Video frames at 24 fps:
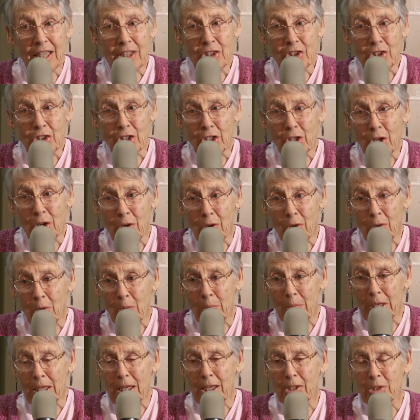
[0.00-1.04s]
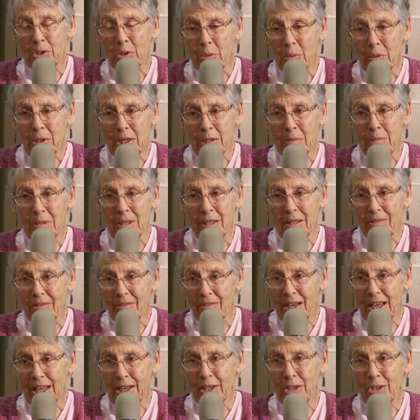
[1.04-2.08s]
us to go because we had been
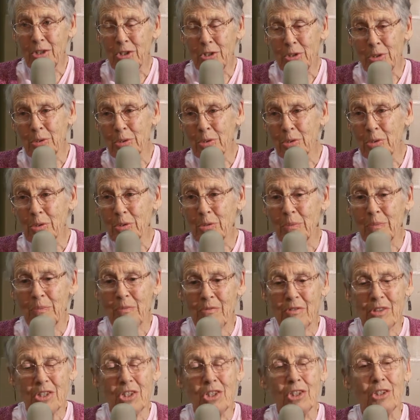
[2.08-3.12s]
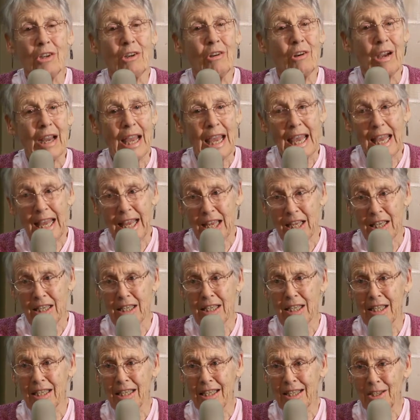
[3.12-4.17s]
invited to visit our aunt
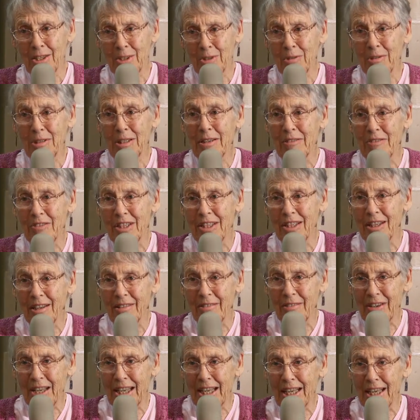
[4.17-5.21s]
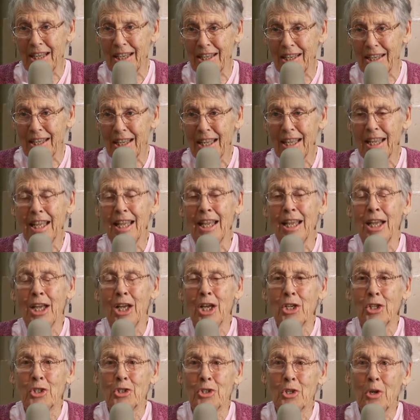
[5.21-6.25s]
who lived in Lee Vining.
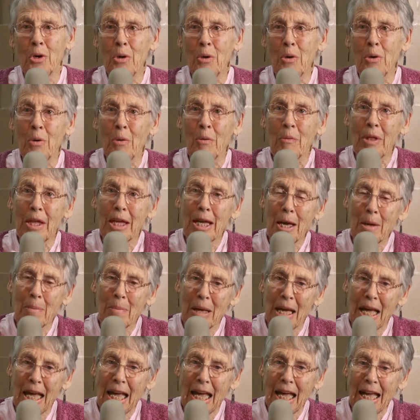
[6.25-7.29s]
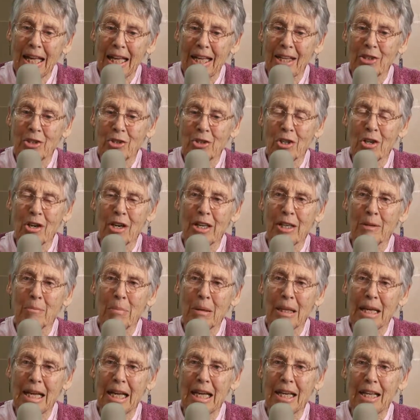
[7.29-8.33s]
So they got back and started
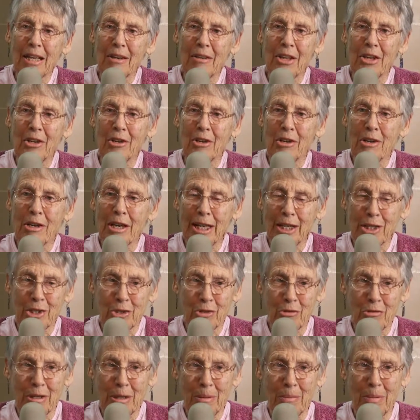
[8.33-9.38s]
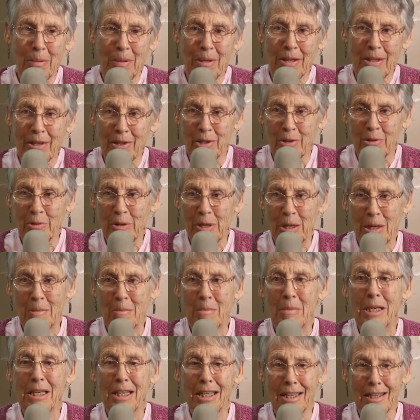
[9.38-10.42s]
planning their next trip
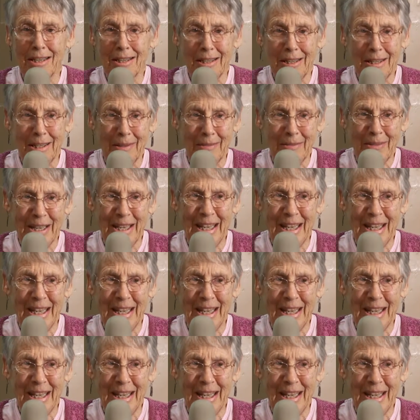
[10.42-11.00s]
immediately.